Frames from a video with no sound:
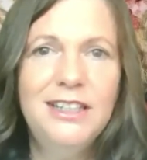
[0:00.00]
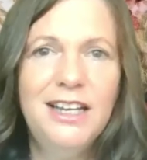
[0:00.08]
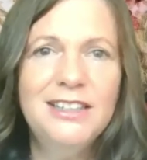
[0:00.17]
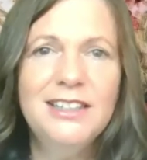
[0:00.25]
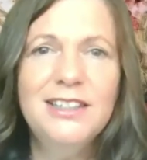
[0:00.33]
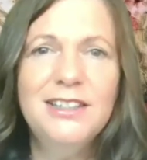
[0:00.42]

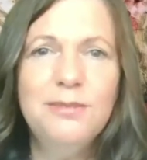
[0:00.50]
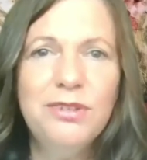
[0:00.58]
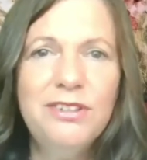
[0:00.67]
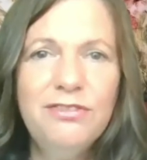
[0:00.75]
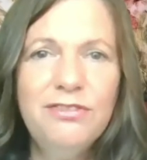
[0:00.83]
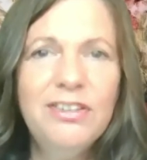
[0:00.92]
and
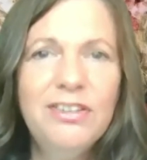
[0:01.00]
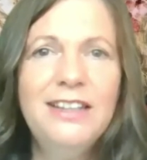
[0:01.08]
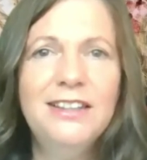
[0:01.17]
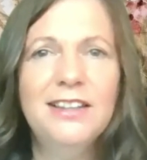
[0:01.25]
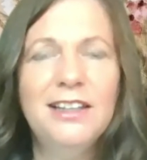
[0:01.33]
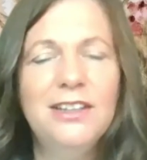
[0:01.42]

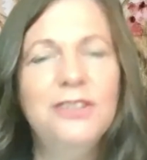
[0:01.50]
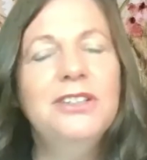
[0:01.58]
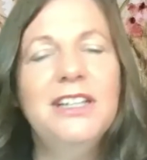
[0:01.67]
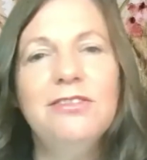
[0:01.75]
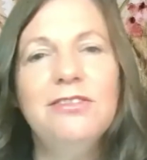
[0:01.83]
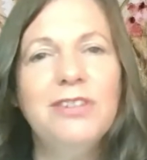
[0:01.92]
prevent the
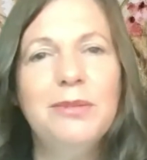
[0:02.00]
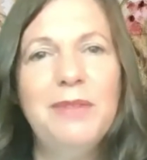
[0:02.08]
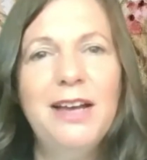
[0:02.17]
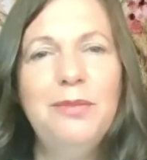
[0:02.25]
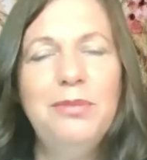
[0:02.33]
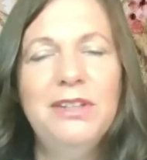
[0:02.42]
learning from
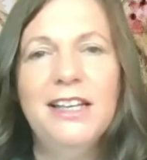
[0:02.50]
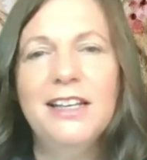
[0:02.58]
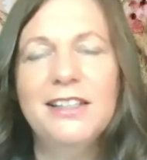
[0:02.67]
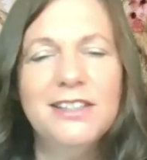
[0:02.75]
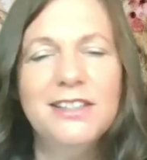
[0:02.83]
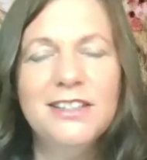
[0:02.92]
happening.
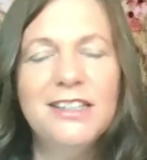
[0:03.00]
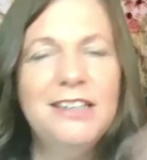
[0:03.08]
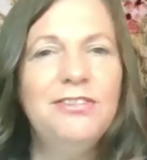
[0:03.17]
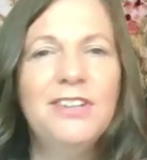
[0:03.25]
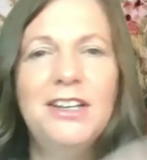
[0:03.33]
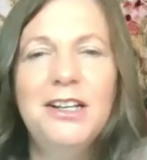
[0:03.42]
It's as
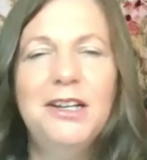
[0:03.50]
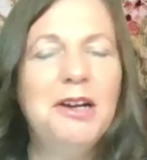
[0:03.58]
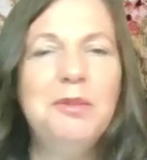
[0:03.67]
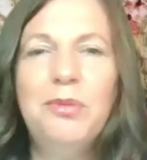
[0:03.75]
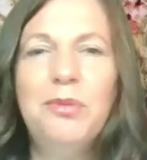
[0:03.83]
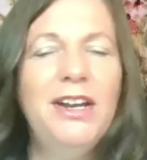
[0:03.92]
if
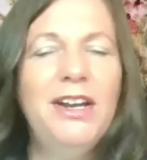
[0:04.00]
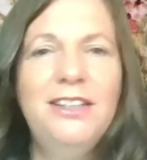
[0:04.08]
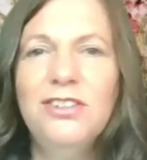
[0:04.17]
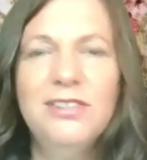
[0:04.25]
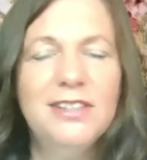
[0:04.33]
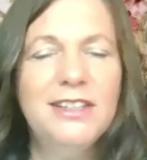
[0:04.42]
our
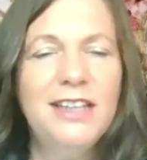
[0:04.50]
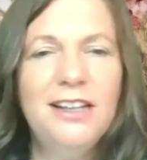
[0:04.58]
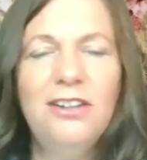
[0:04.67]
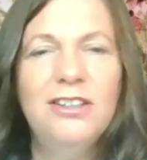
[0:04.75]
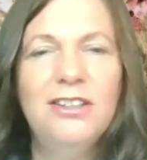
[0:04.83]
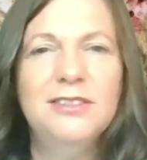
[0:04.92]
brain just
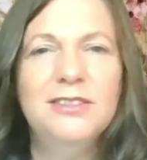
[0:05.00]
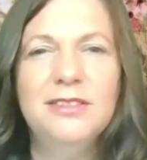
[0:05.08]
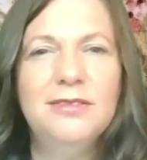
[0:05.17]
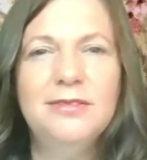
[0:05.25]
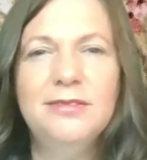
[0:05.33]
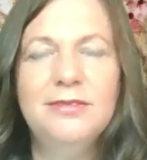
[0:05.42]
cannot
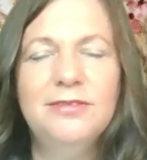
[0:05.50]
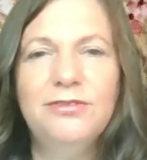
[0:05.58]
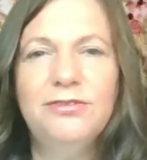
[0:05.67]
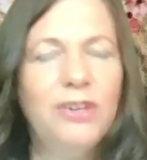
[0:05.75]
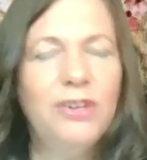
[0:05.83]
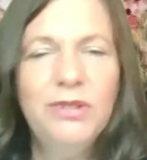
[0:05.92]

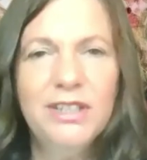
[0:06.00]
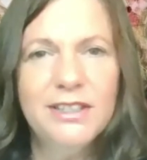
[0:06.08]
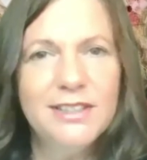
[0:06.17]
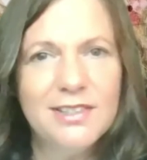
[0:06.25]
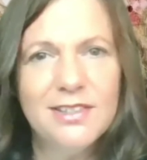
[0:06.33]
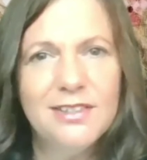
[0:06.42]

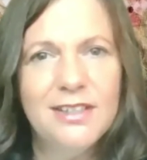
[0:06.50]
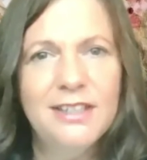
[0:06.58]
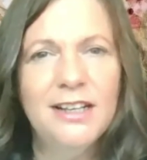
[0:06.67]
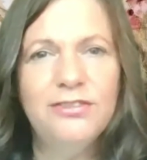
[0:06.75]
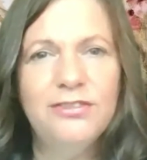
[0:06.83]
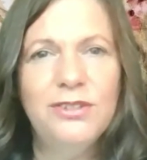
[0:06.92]
focus
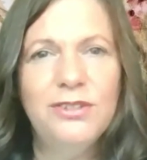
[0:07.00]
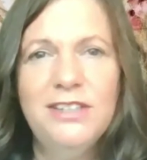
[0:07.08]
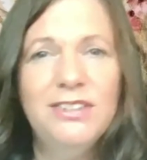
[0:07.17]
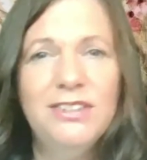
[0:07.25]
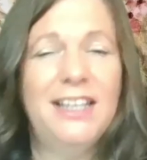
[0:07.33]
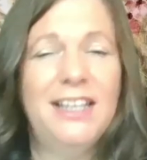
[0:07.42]
enough to
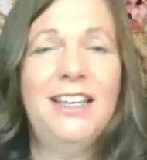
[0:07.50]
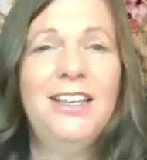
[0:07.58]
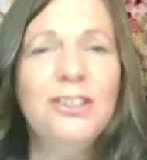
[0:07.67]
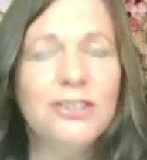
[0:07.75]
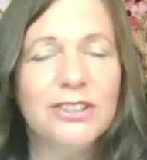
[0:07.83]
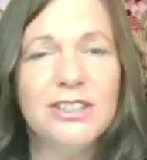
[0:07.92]
even
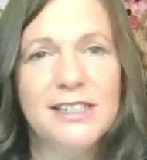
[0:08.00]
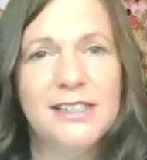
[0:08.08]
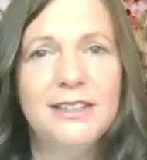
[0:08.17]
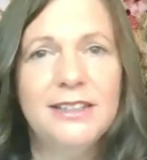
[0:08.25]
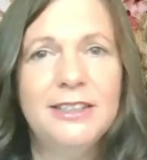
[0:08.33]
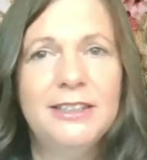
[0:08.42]
hear.
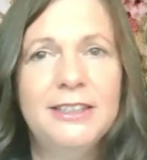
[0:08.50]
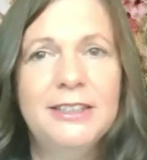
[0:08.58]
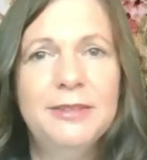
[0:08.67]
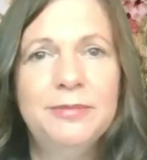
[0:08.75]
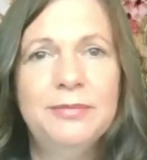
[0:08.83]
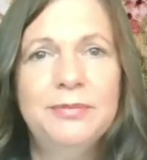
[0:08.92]

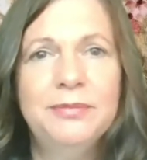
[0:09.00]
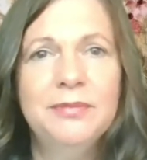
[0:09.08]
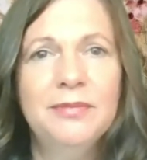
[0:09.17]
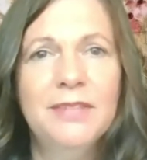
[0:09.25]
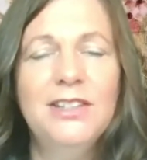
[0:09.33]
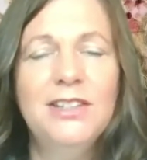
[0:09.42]

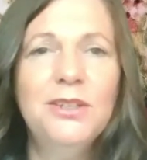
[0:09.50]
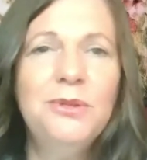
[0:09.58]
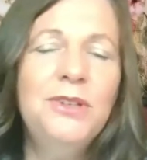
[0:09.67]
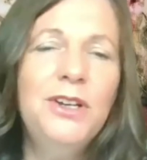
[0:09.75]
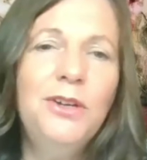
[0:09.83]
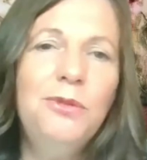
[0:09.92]
And
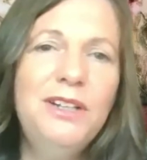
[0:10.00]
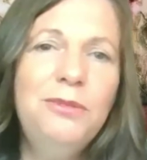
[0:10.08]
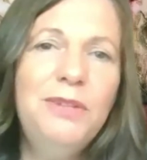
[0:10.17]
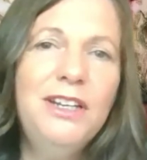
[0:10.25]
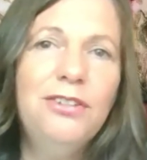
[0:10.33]
so when we